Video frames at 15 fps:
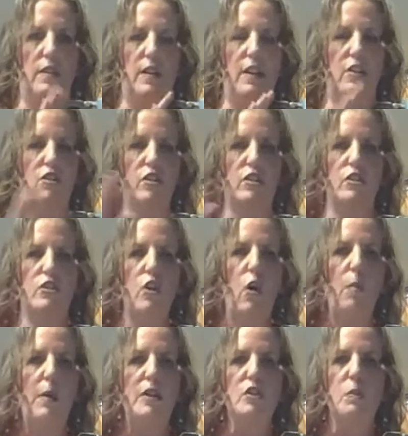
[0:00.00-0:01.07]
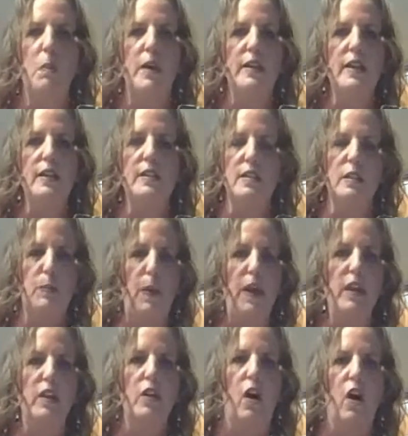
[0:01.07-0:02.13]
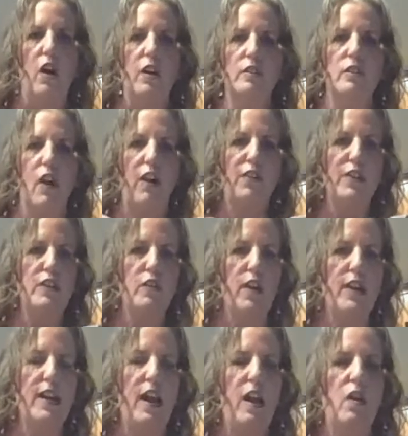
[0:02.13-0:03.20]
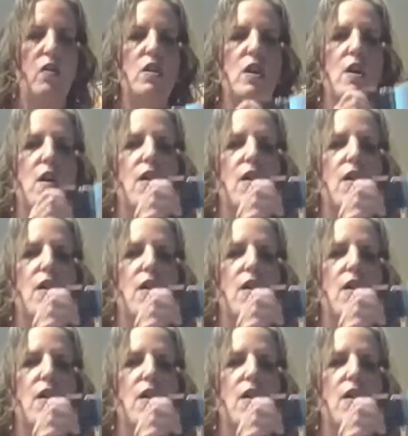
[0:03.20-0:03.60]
it's just so much money to spend on coffees right now,